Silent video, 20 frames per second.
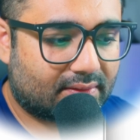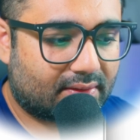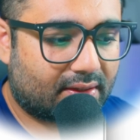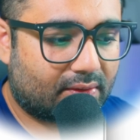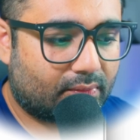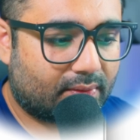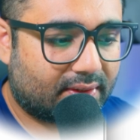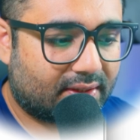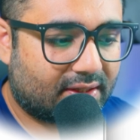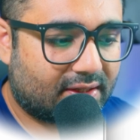I
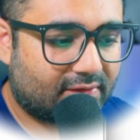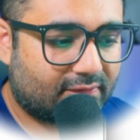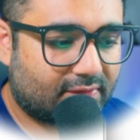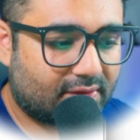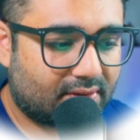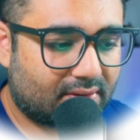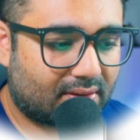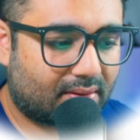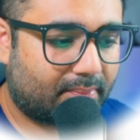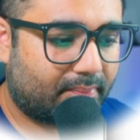want to give
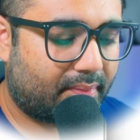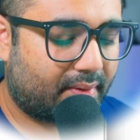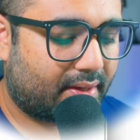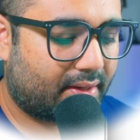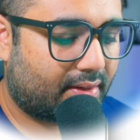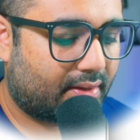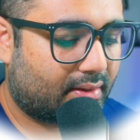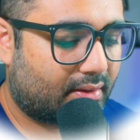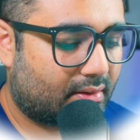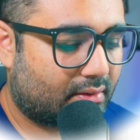it
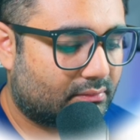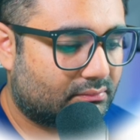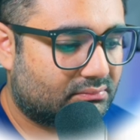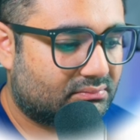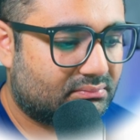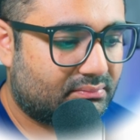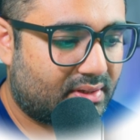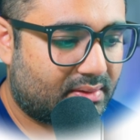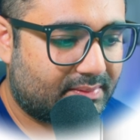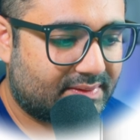about
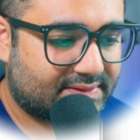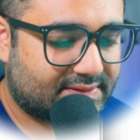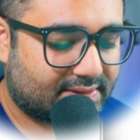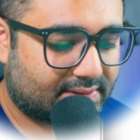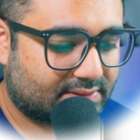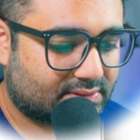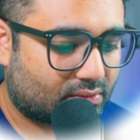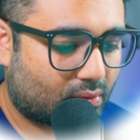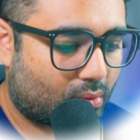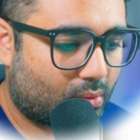maybe
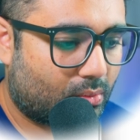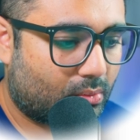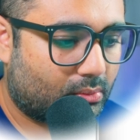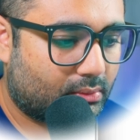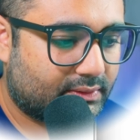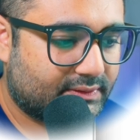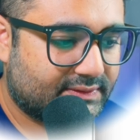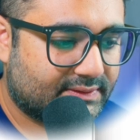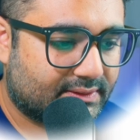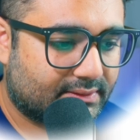6
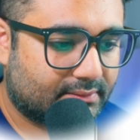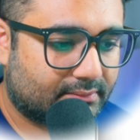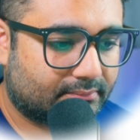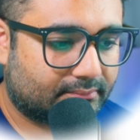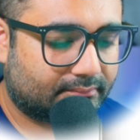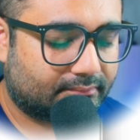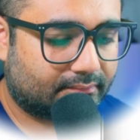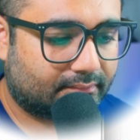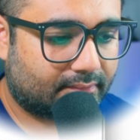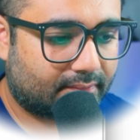cores.
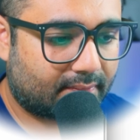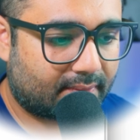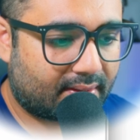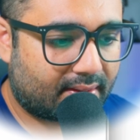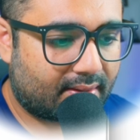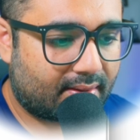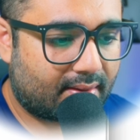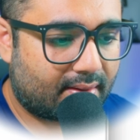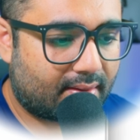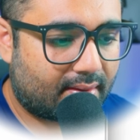
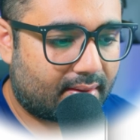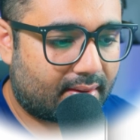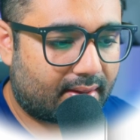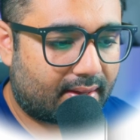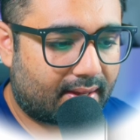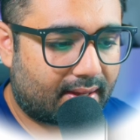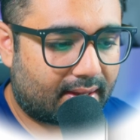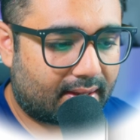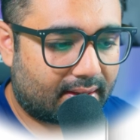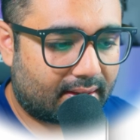
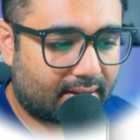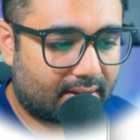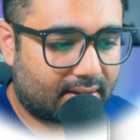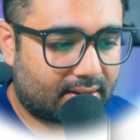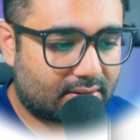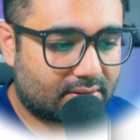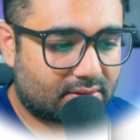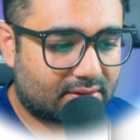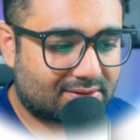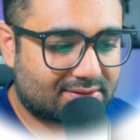
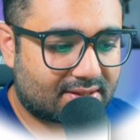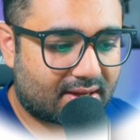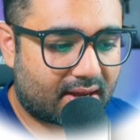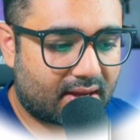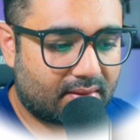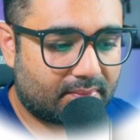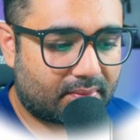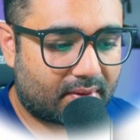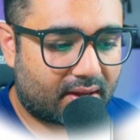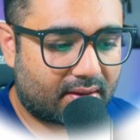And the
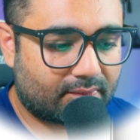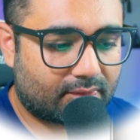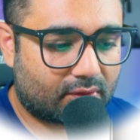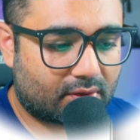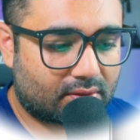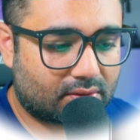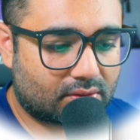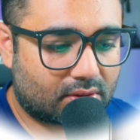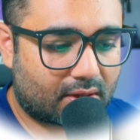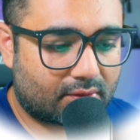type I
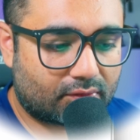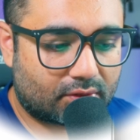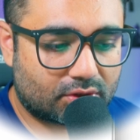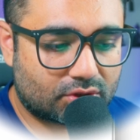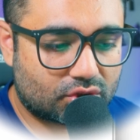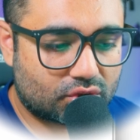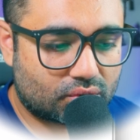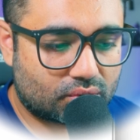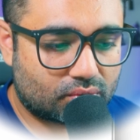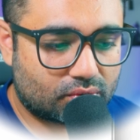want to
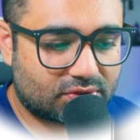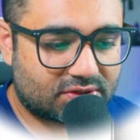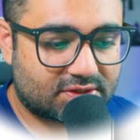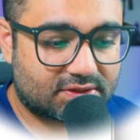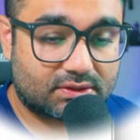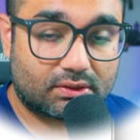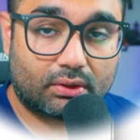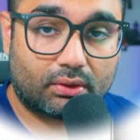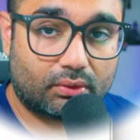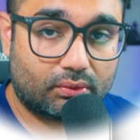choose
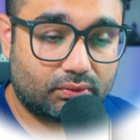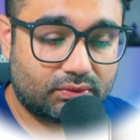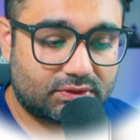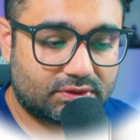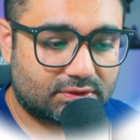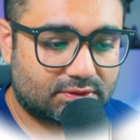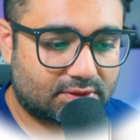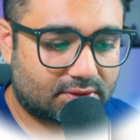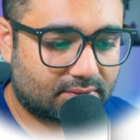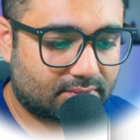is
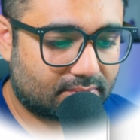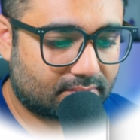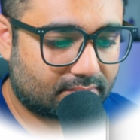host.